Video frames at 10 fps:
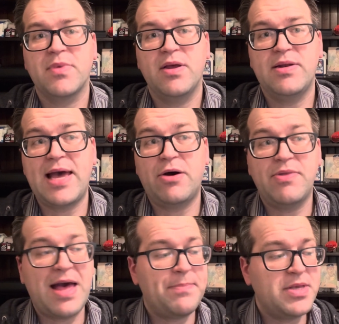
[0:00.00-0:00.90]
Now,
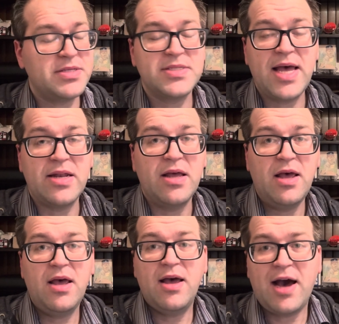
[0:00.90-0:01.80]
that being said,
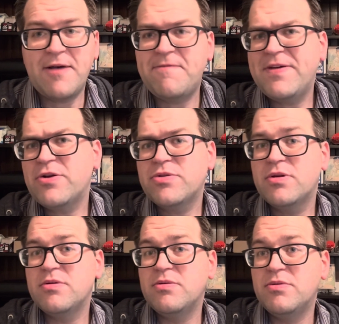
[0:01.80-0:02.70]
I figured
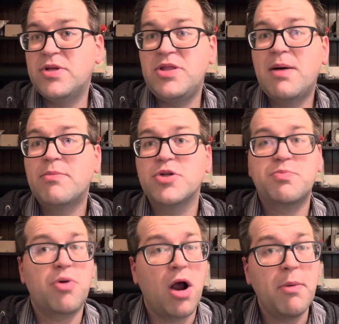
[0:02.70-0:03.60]
the numbers
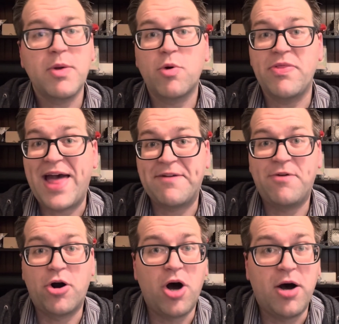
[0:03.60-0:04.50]
probably weren't that
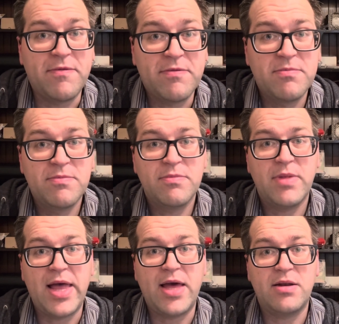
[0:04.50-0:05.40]
far off.
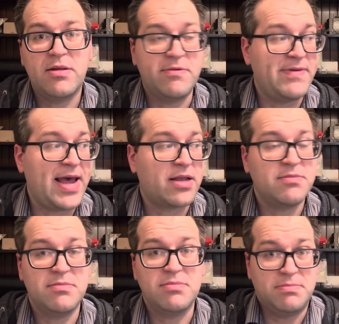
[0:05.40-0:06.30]
And in fact,
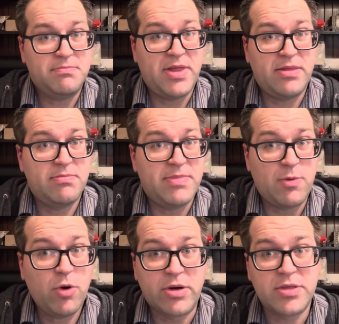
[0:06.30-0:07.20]
they
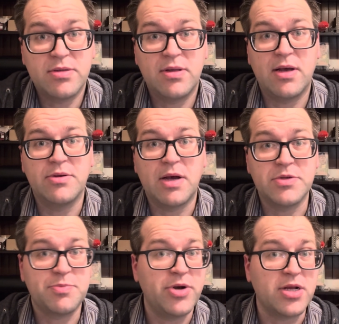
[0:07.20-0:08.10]
weren't. I was
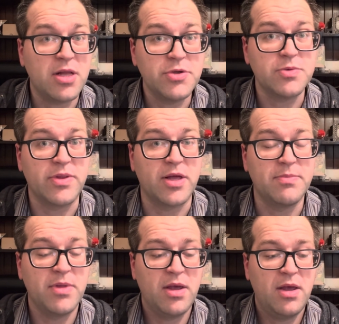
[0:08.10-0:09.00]
pretty close with it.
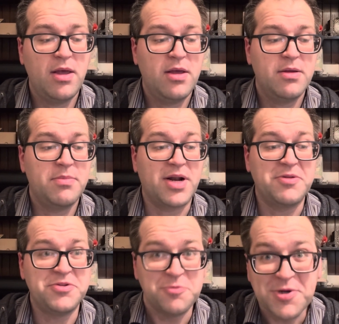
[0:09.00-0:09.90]
But I
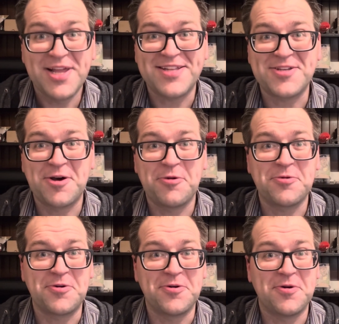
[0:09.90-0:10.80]
would like to go
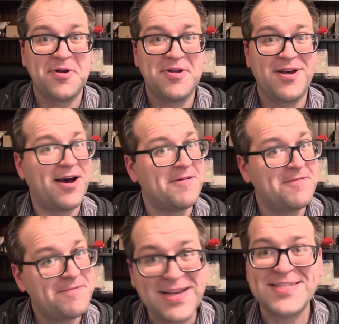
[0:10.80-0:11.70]
through,
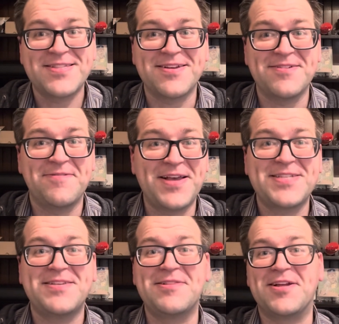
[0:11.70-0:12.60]
fix the
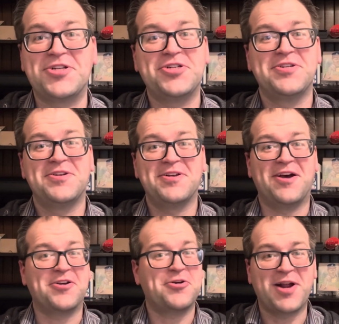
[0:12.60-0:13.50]
glitch,
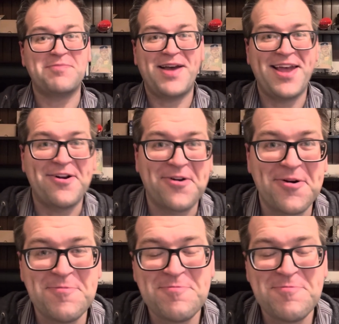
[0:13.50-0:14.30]
correct my error,